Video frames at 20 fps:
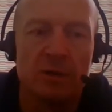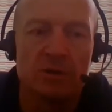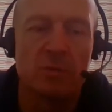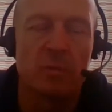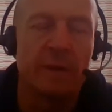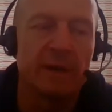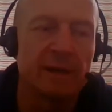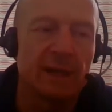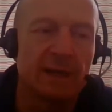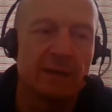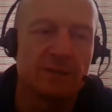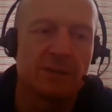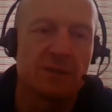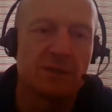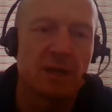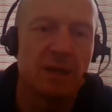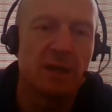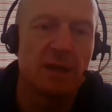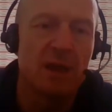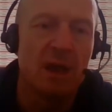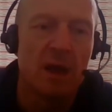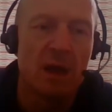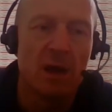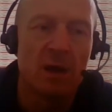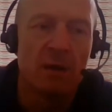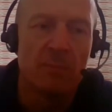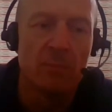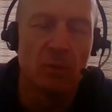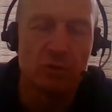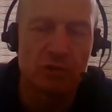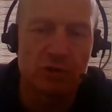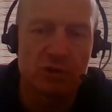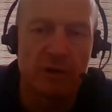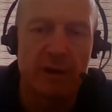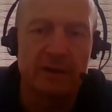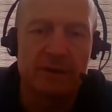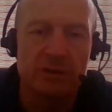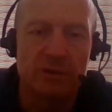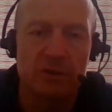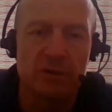So we'd like to see much
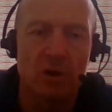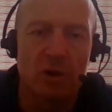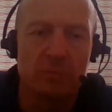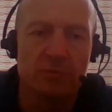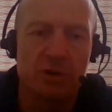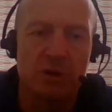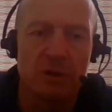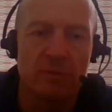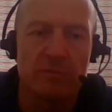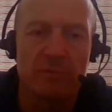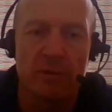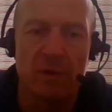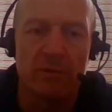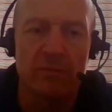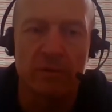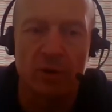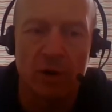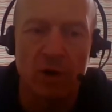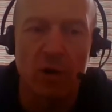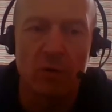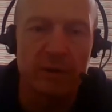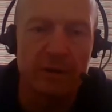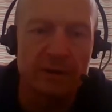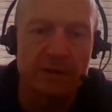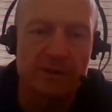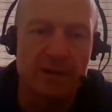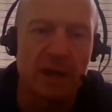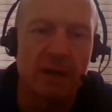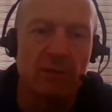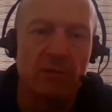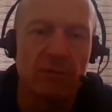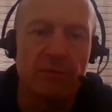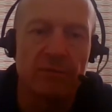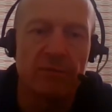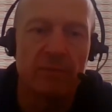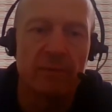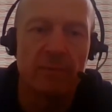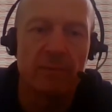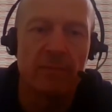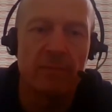greater adoption of the code
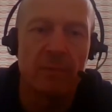itself